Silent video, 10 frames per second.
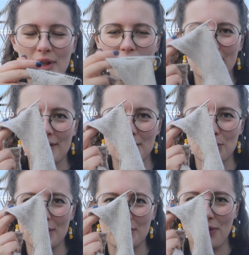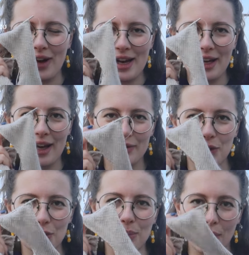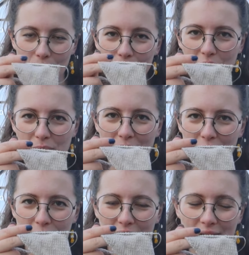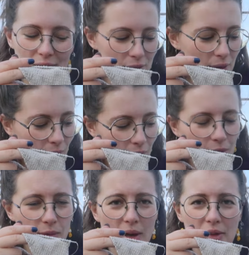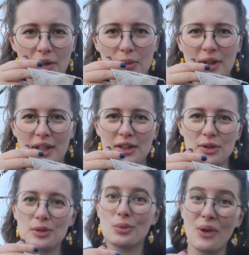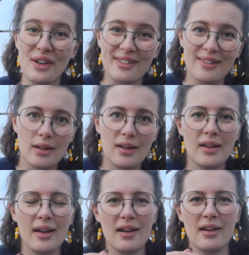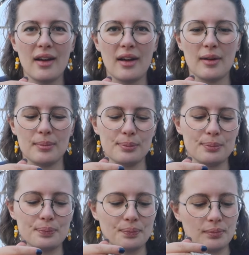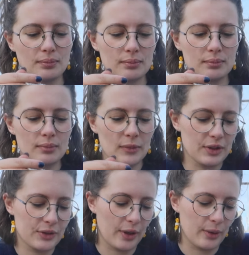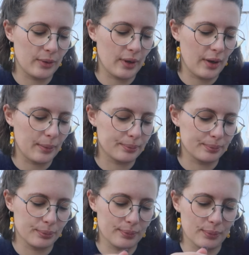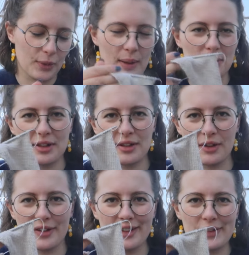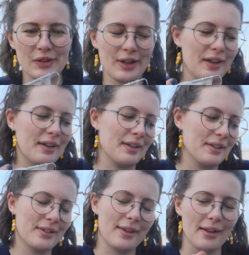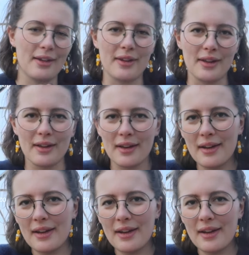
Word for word: because this one is flat, I have to use both of my three and a half, whereas the other one I can use one. Um, so um, when I'm knitting on this, I steal the